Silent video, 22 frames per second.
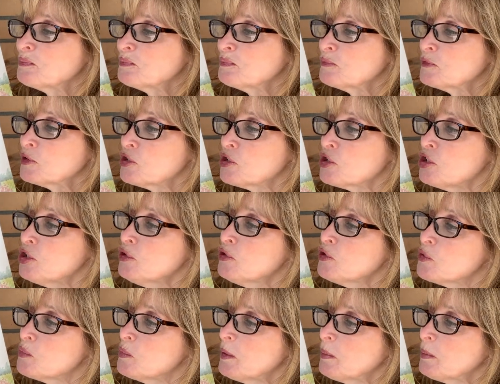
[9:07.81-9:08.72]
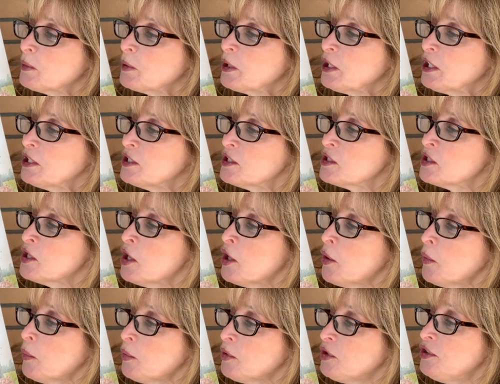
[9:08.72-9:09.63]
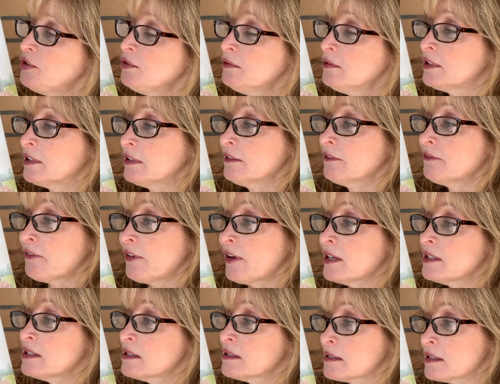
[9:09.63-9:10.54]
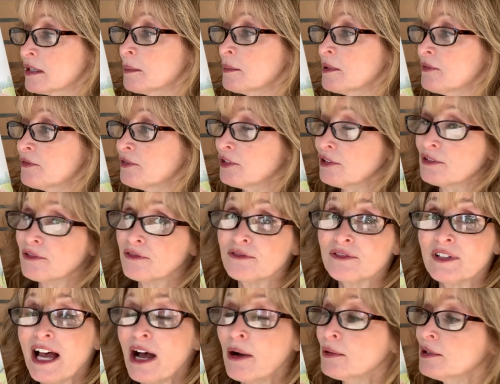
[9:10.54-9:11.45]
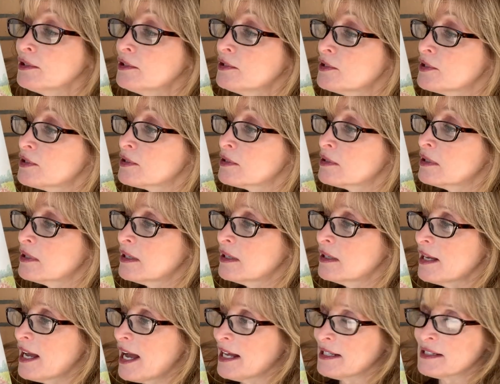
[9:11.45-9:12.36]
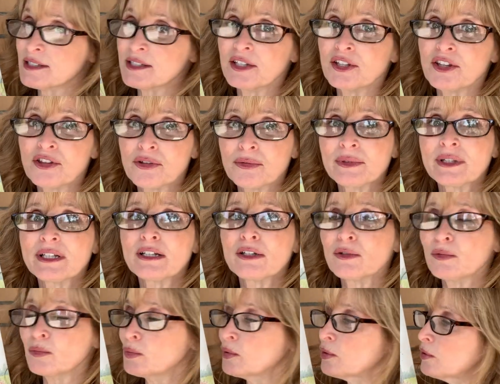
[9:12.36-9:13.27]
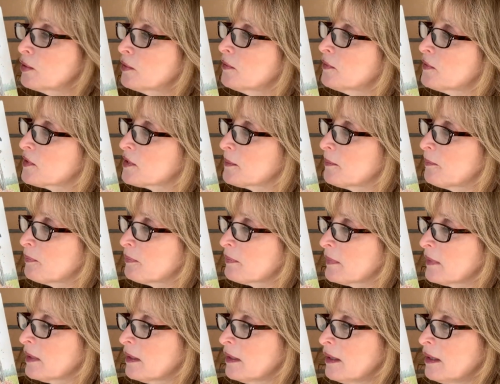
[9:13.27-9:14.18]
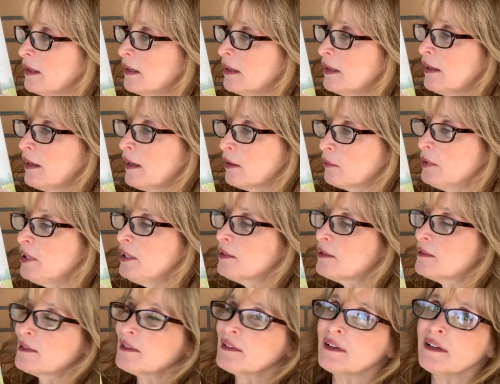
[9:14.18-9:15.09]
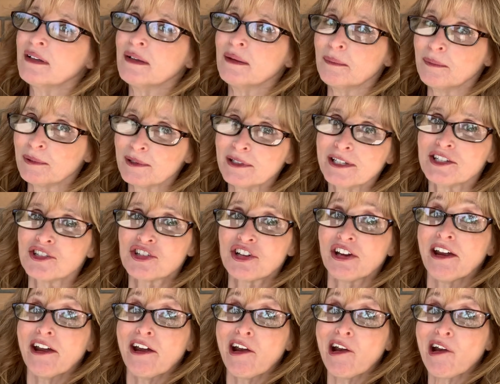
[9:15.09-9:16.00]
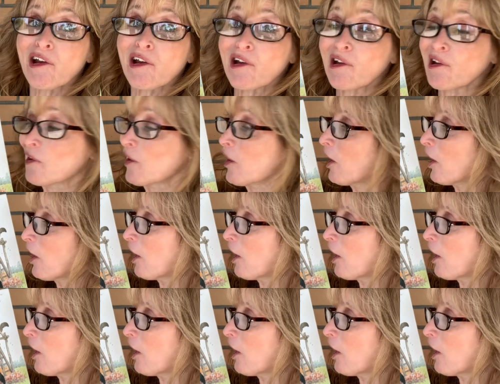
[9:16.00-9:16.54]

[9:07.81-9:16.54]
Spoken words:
"Excuse me, please, will you give us some of your flowers?" asked the three little wolves. "With pleasure,"